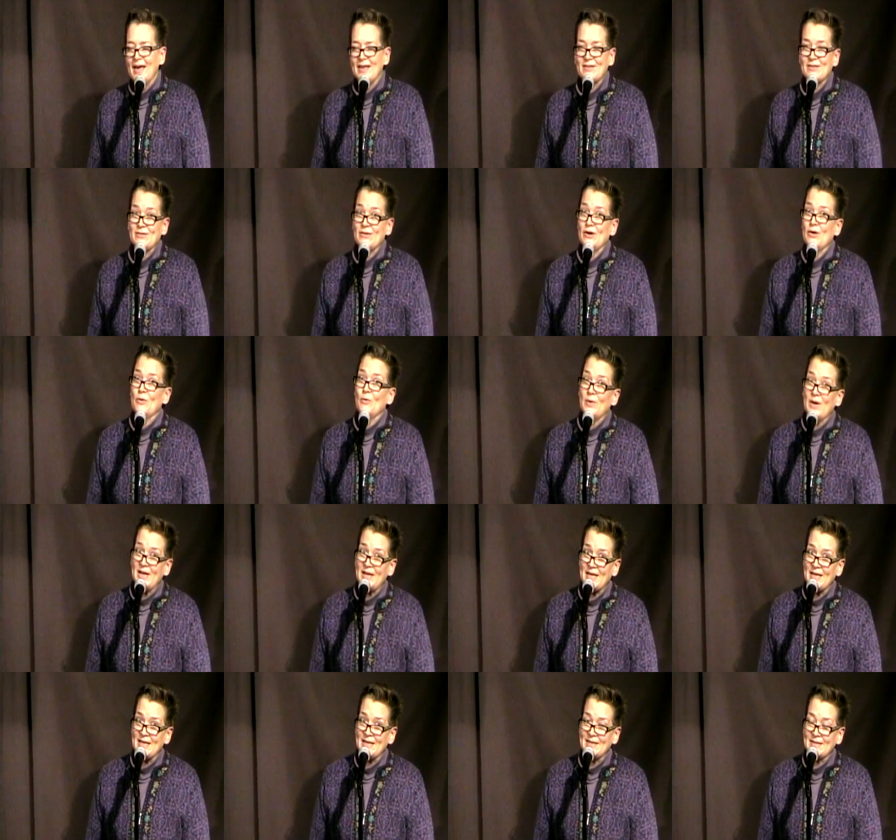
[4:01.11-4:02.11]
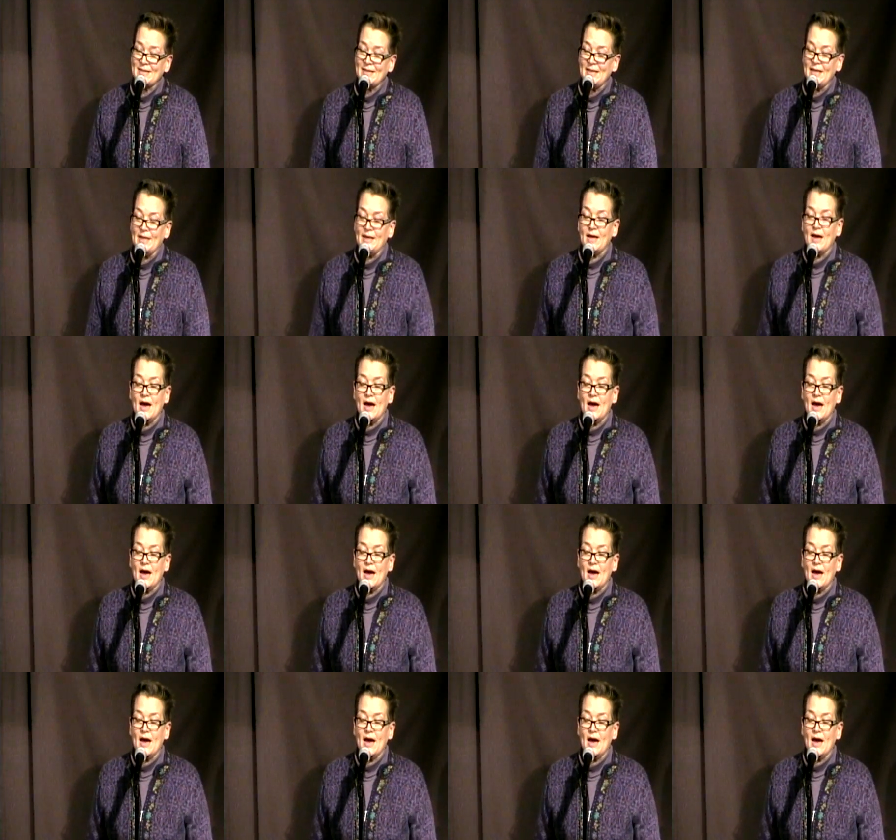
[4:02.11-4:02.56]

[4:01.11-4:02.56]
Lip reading: It's so witty, isn't it?